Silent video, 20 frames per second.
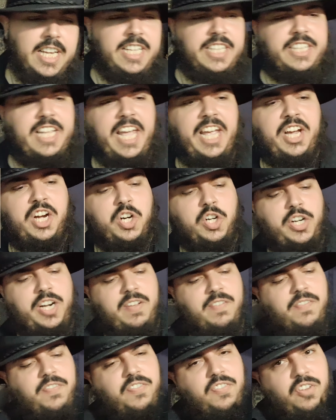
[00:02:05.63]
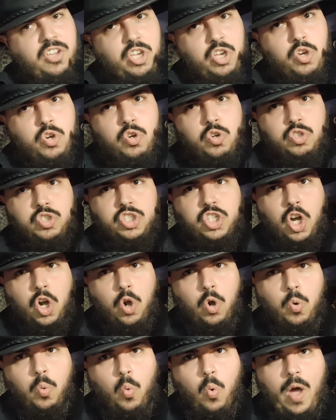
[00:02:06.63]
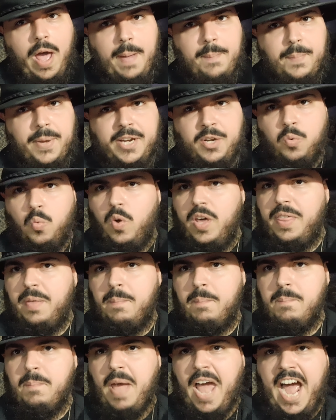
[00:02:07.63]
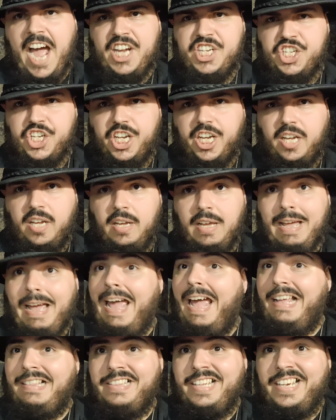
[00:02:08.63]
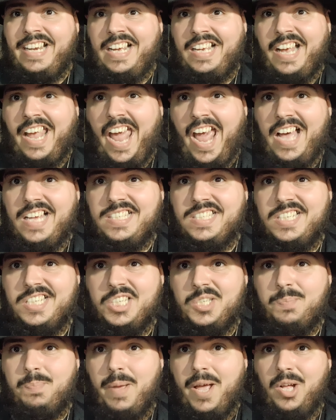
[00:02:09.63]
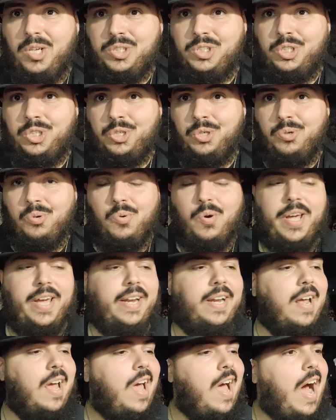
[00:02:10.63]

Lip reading: they could infuse their weapon with magic and then cast a spell through it.